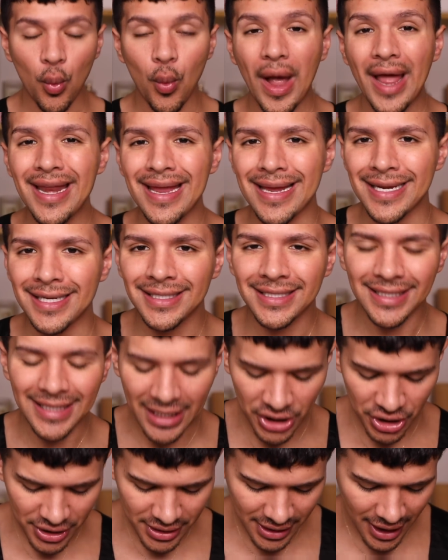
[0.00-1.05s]
to wet it
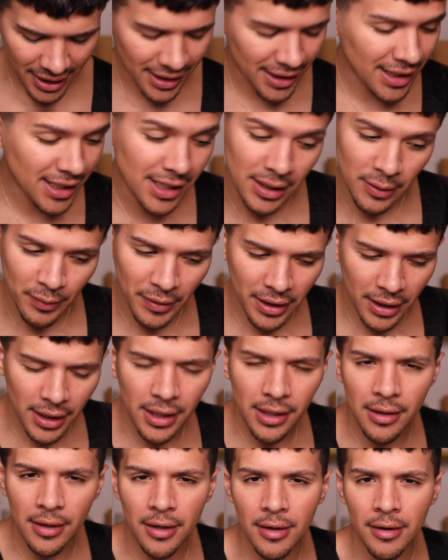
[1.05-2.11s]
and just kind of keep it
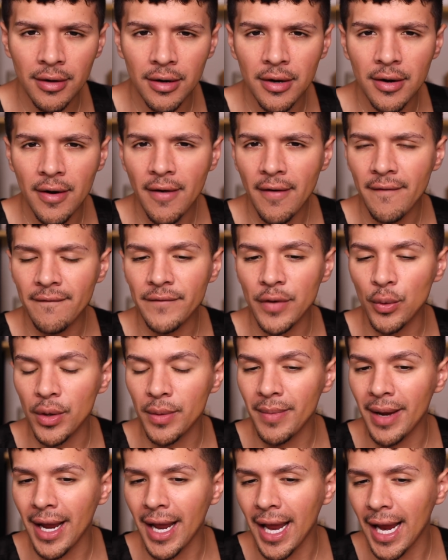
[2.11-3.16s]
here for when
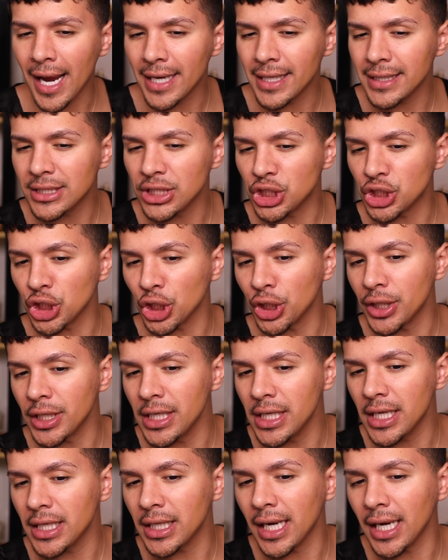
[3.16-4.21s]
my hand is
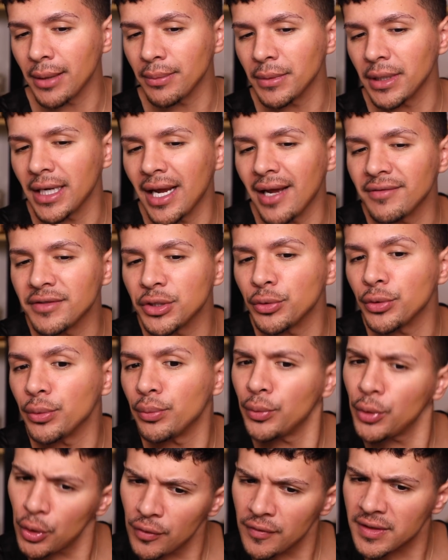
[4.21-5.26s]
dirty and I'm going to have to
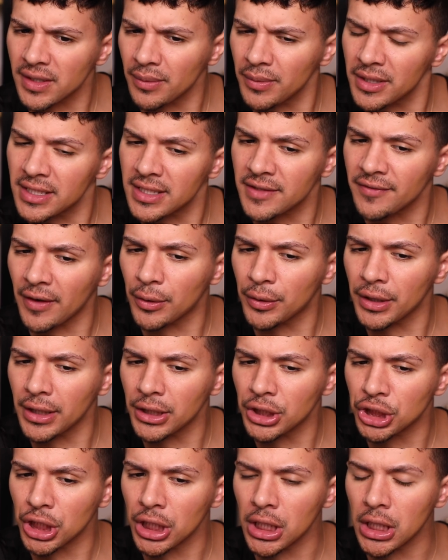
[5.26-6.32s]
remove some of this
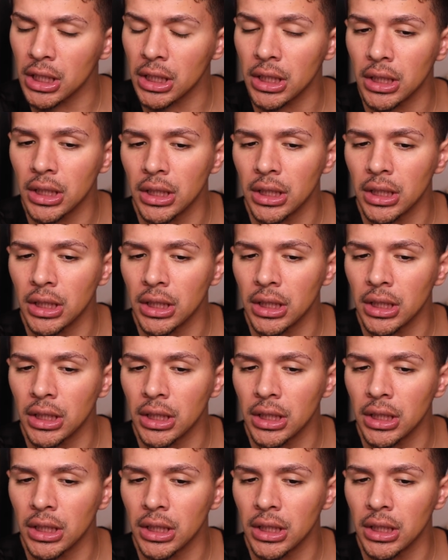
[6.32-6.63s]
foundation.